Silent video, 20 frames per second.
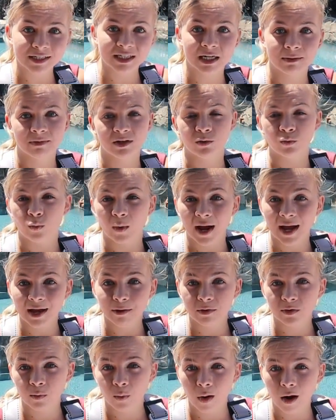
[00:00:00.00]
is gonna be
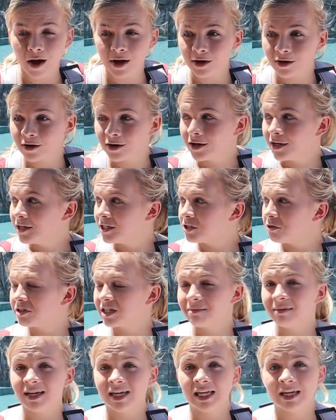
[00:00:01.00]
wet with water. So it's
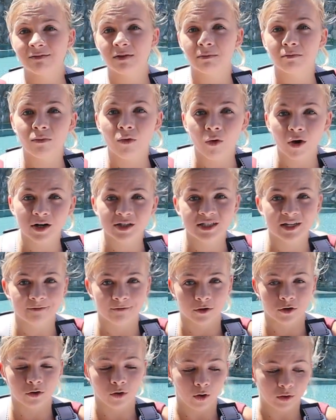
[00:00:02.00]
gonna make it even more
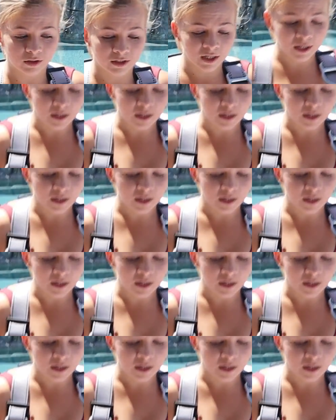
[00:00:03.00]
difficult.